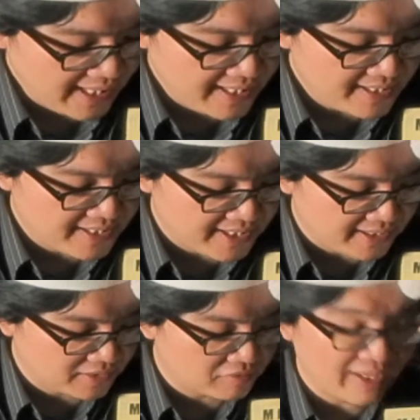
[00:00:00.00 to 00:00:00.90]
a
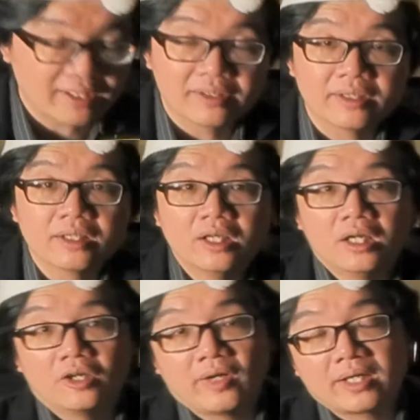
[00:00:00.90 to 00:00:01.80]
Killer Record.
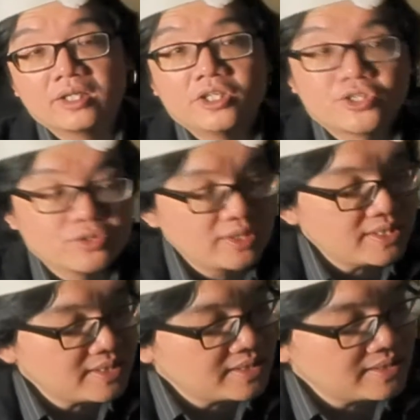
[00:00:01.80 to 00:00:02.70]
Right. So
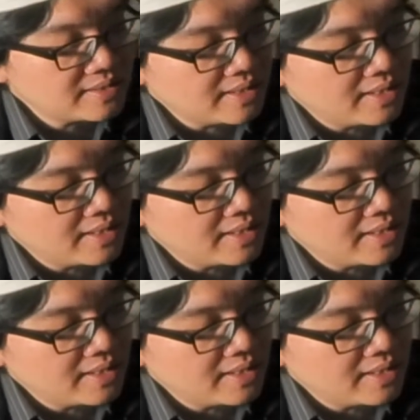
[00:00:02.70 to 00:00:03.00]
this was